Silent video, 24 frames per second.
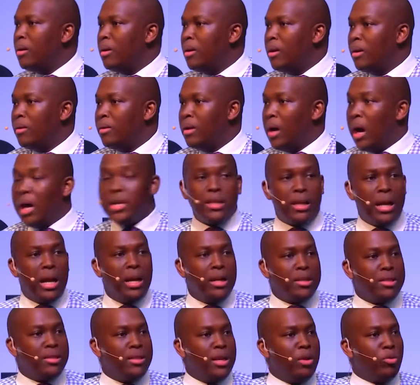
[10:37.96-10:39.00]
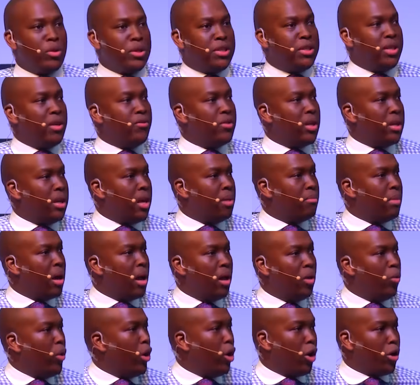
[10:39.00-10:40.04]
The guys at LSE received an
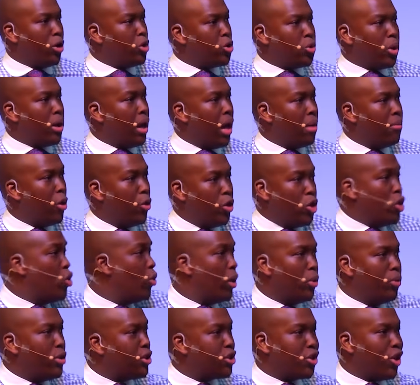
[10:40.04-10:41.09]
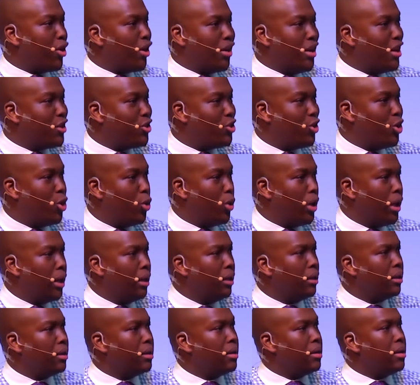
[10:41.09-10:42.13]
email, we got into an MOU, and we started
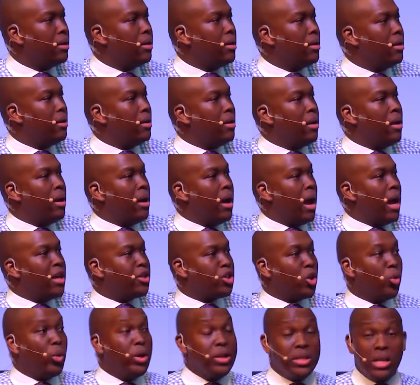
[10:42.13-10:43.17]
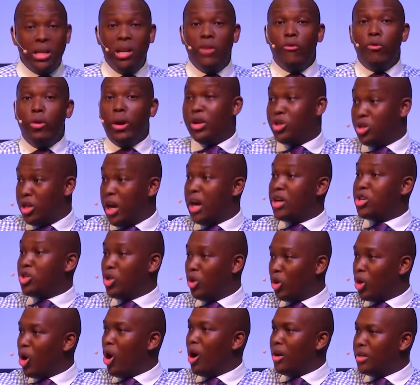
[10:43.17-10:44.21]
executing. And so we're delivering educational
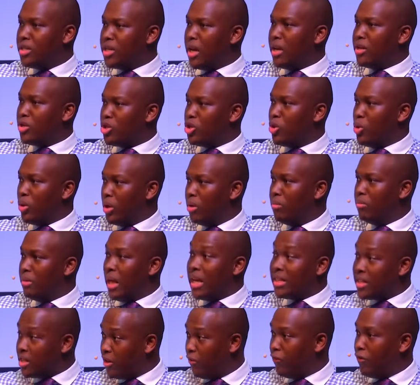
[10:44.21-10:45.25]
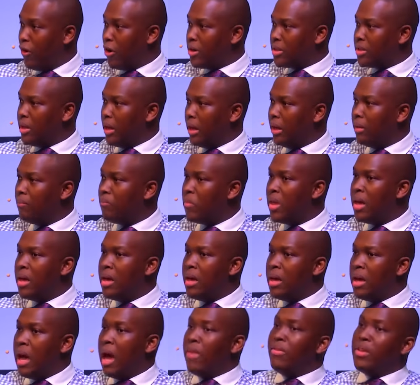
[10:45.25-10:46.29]
content to them. That's the first thing.
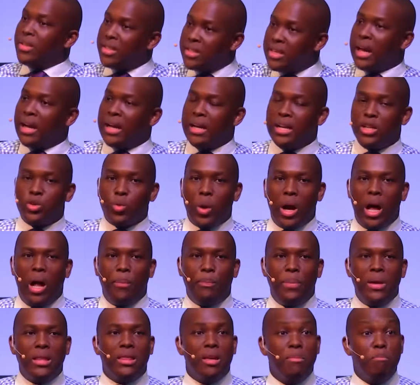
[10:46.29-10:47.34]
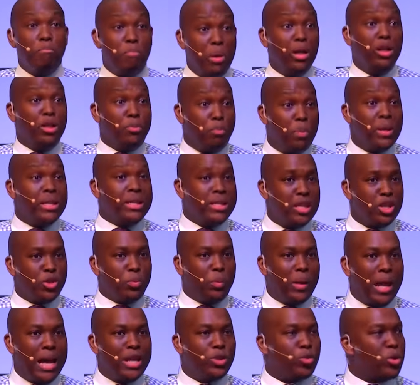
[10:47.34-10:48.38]
And the second is we're helping them build business
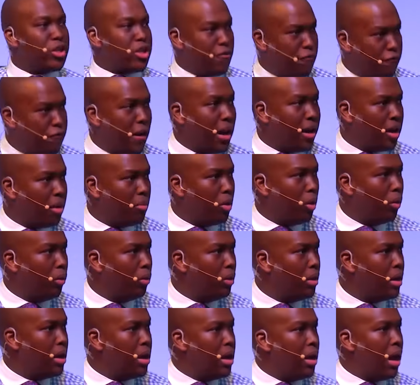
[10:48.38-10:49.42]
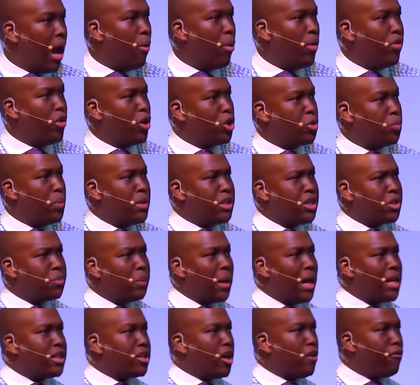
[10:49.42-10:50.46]
plans which are fundable. And when those business
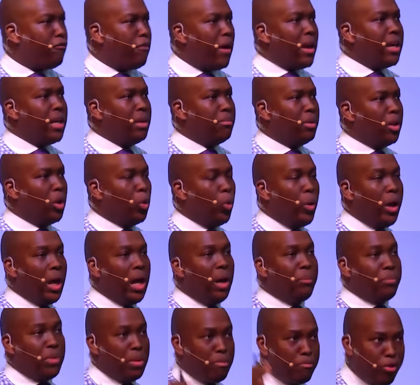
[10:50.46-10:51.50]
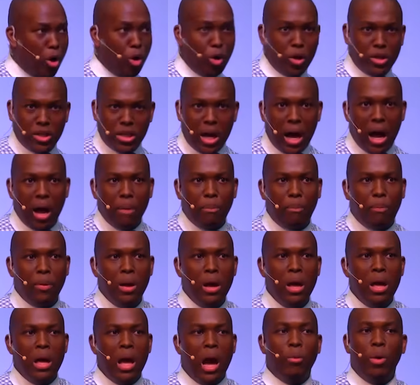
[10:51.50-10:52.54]
plans are fundable, we help them prototype.
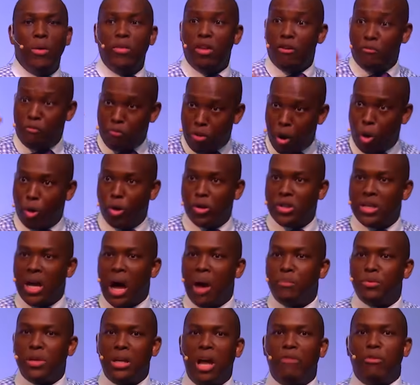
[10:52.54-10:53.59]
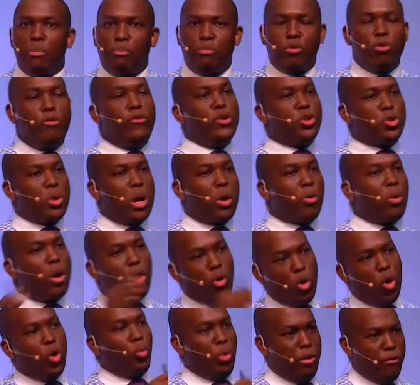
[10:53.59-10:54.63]
And when they've prototyped and have a proven track
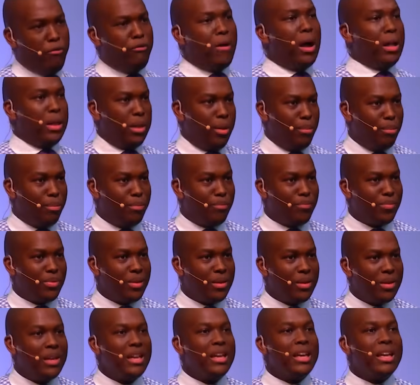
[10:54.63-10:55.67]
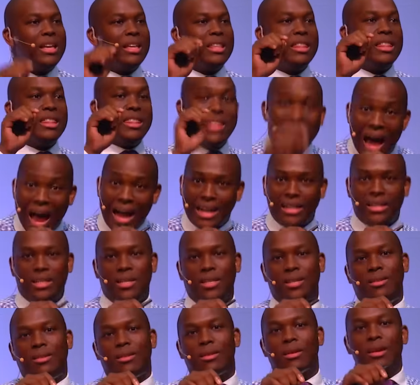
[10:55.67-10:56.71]
record, we fund them.
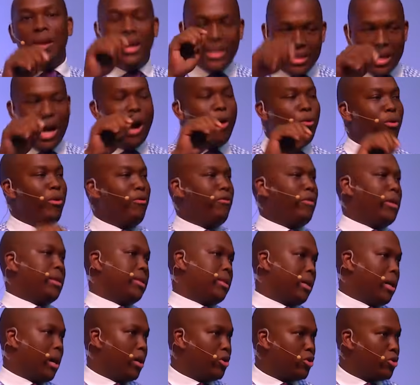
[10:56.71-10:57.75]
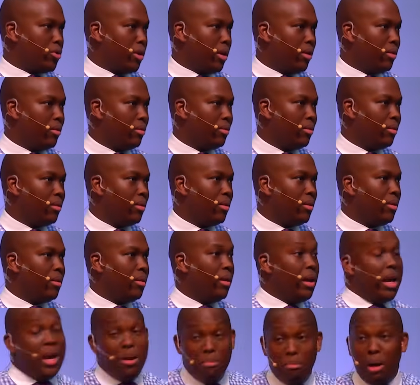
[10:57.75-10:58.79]
That is how we fix the country,
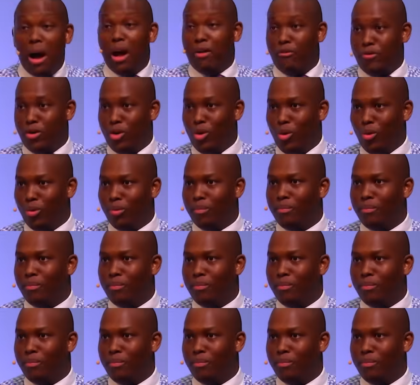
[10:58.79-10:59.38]
in my view.